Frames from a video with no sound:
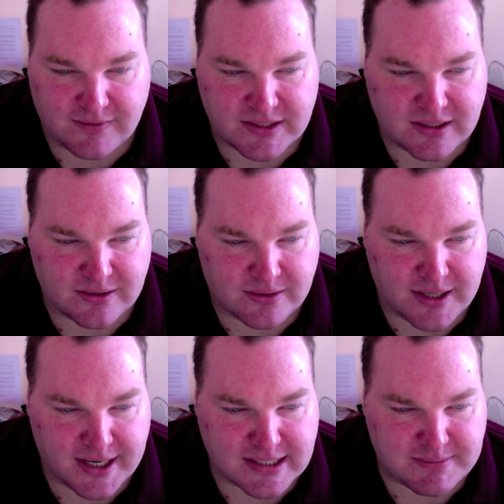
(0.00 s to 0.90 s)
give it to your
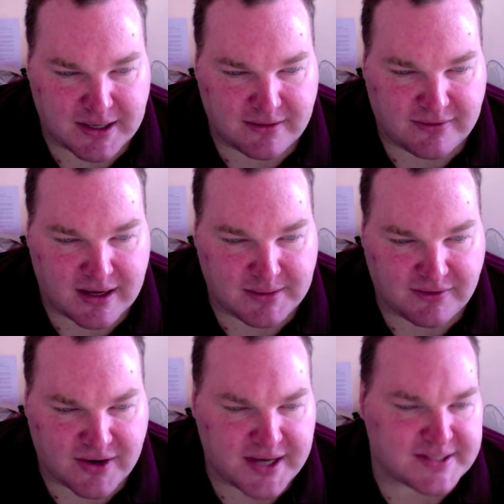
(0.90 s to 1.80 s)
housemate, family,
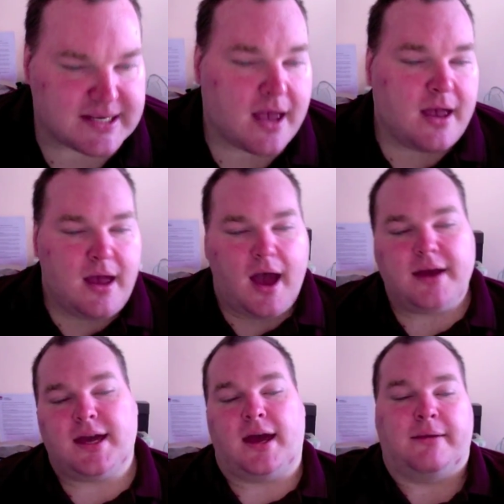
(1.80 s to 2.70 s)
friends?
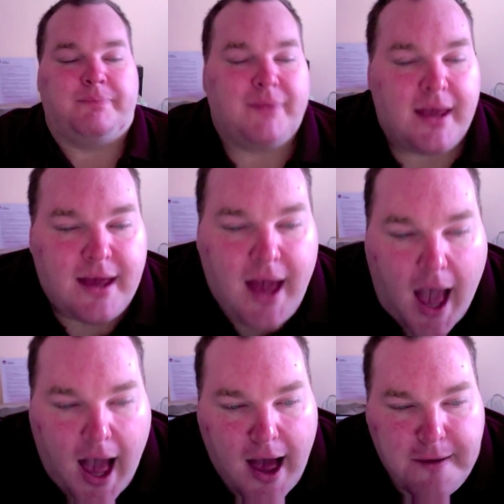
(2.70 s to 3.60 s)
Okay.
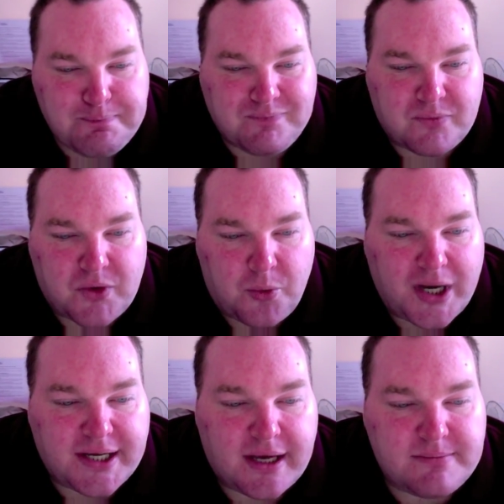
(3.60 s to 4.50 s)

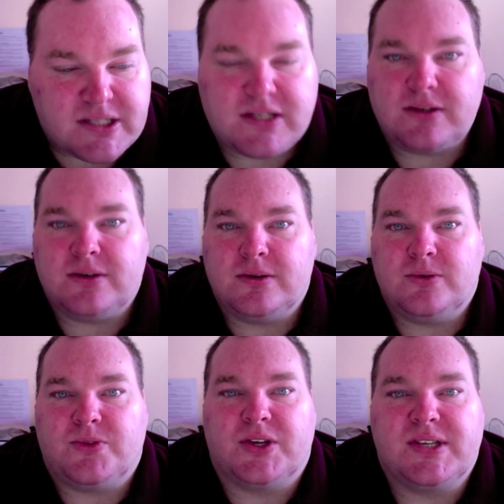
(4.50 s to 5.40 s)
When it comes
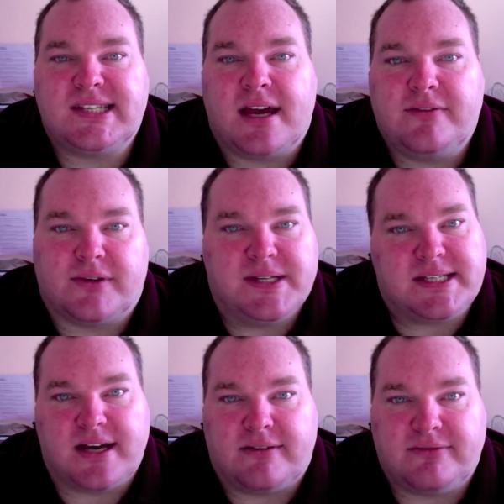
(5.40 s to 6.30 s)
to the savoury
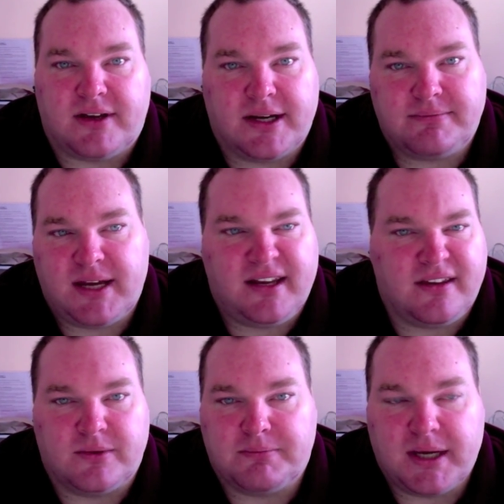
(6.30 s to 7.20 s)
stuff, like
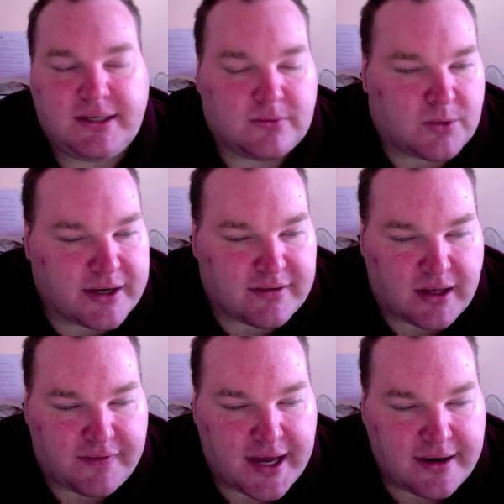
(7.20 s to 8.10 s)
anything with meat or whatever
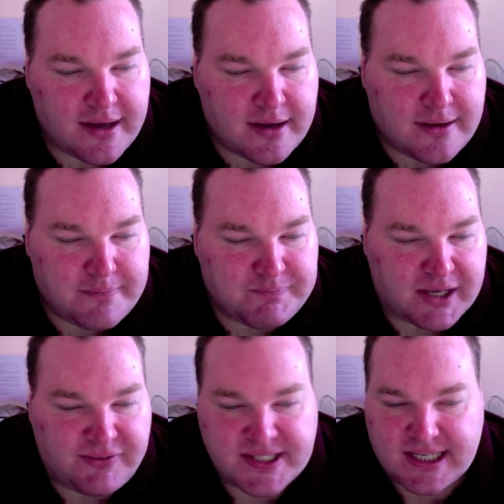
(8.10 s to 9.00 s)
like that,
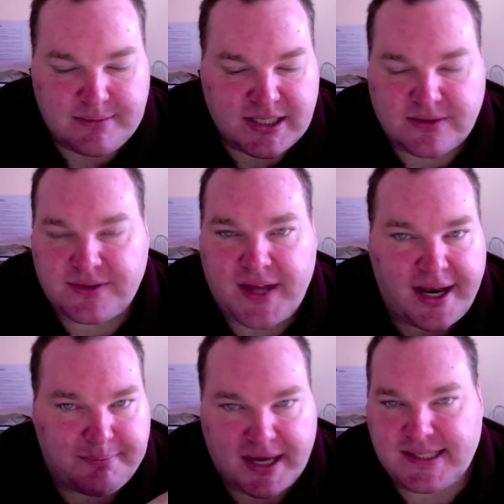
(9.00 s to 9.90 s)
if you see me doing
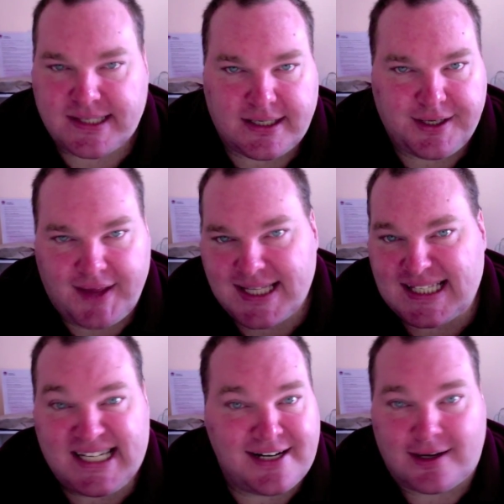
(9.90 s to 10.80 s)
that, basically that's
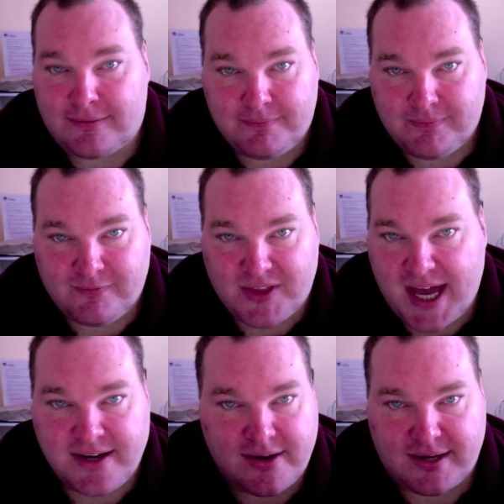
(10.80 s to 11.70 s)
dinner for
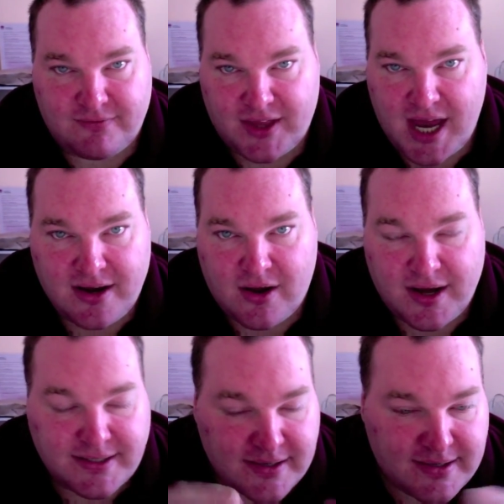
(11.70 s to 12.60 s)
that
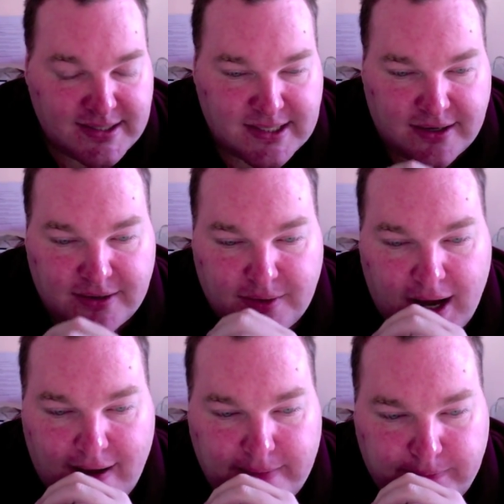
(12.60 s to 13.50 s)
night.
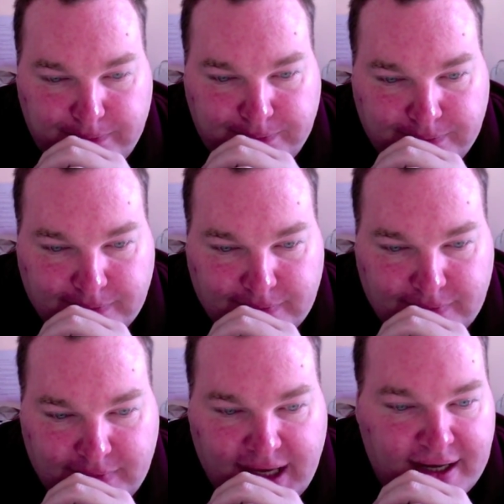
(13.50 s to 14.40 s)
So,
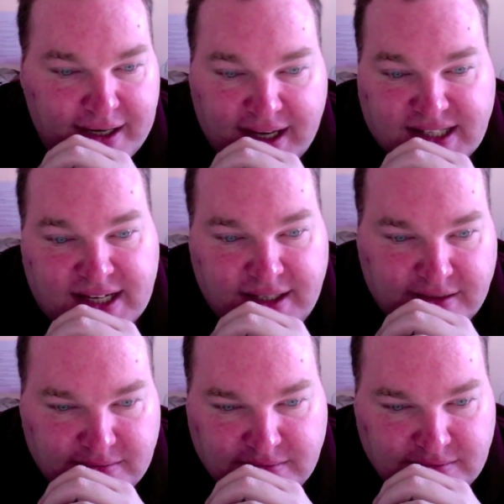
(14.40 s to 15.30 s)
yeah, it gets
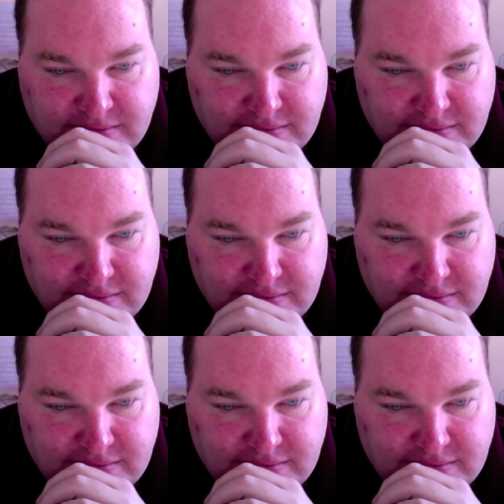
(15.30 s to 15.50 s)
eaten,